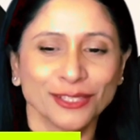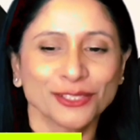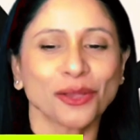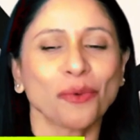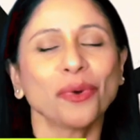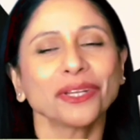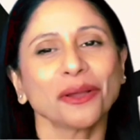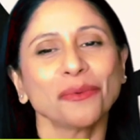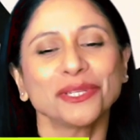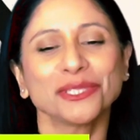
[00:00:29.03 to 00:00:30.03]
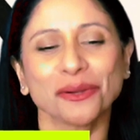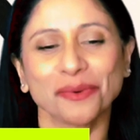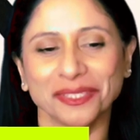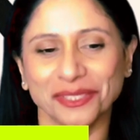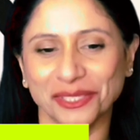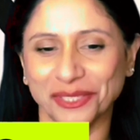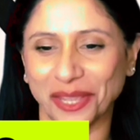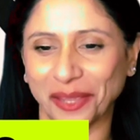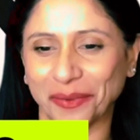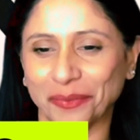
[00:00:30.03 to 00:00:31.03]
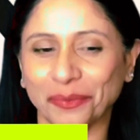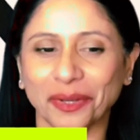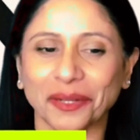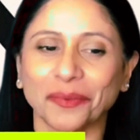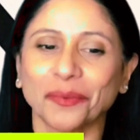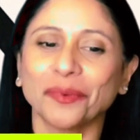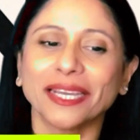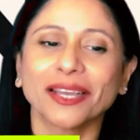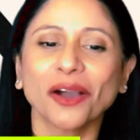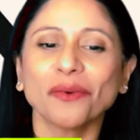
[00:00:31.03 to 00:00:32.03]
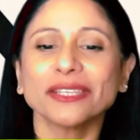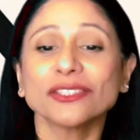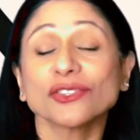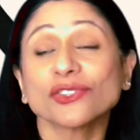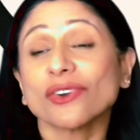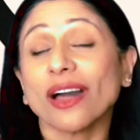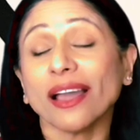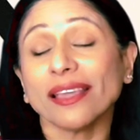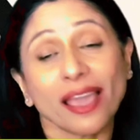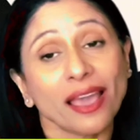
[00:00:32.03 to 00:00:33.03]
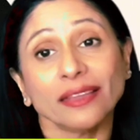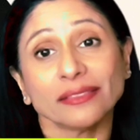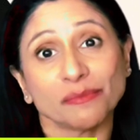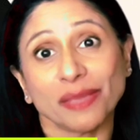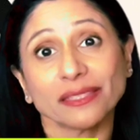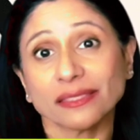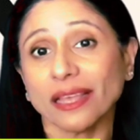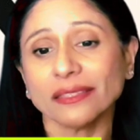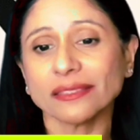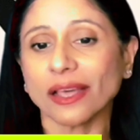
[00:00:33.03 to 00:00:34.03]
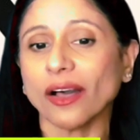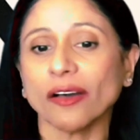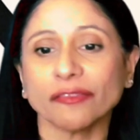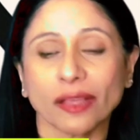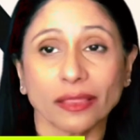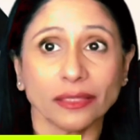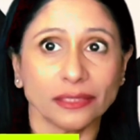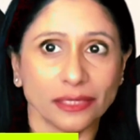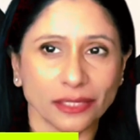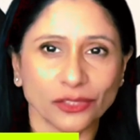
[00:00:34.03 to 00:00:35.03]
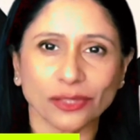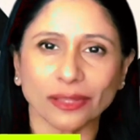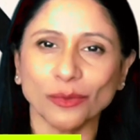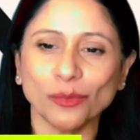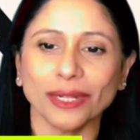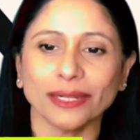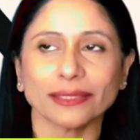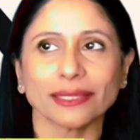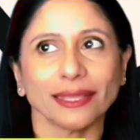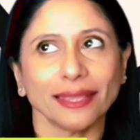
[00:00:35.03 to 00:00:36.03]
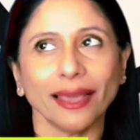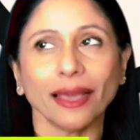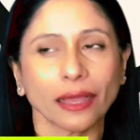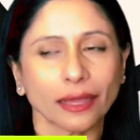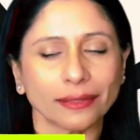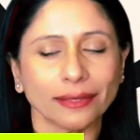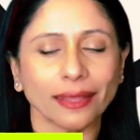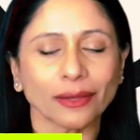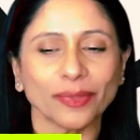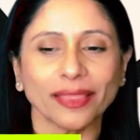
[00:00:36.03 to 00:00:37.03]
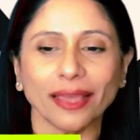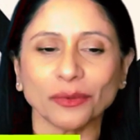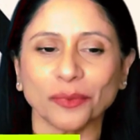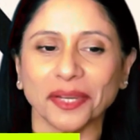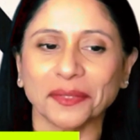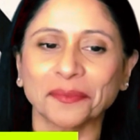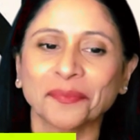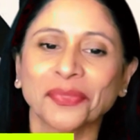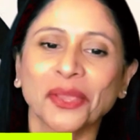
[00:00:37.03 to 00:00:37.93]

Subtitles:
So what are we doing today? Well, we're going to try and make sense of the digital world. Yeah, good luck with that one.